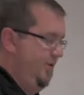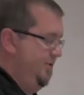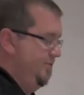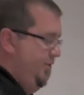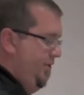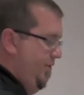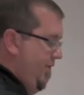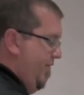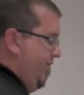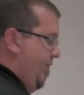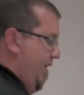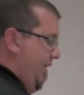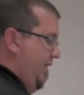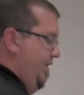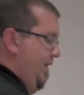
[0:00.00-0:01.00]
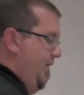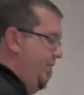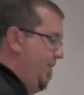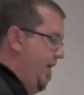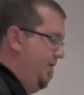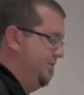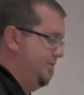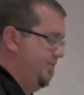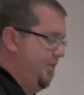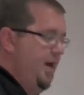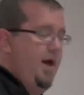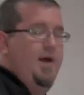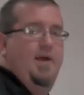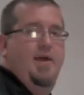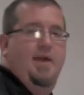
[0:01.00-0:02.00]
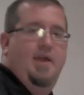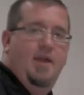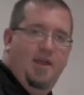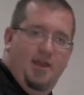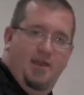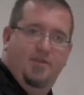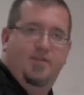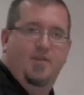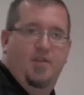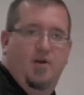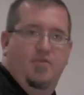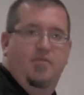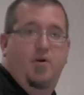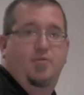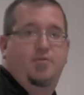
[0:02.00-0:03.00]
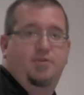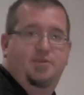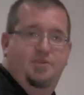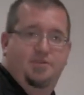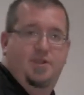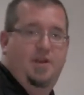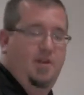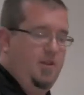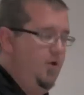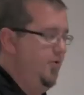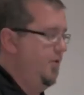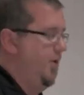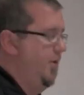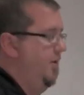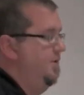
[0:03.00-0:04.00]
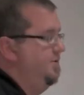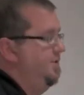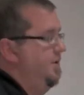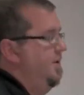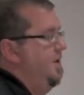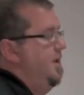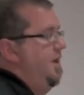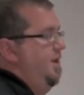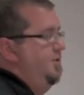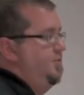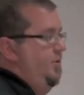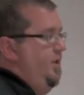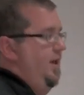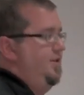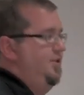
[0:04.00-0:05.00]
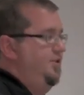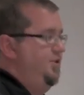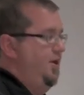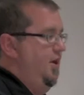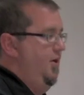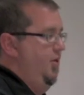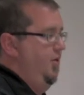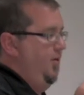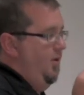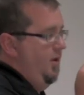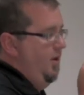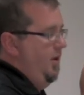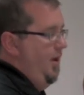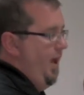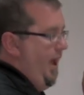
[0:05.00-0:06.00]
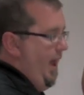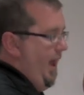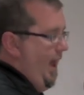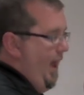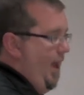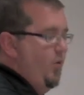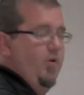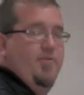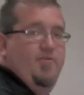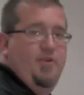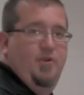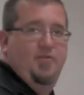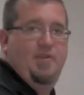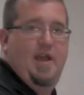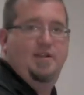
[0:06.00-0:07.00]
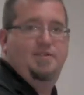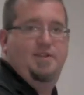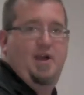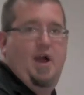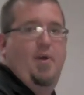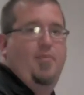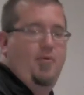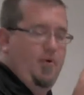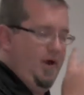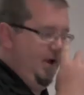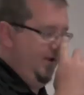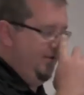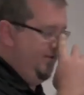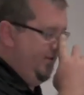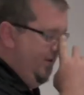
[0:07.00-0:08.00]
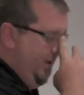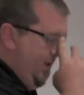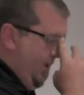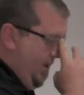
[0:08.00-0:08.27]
because we do have a regulated power supply, it is at low voltages and at low currents, is we like to show how a fuse actually operates.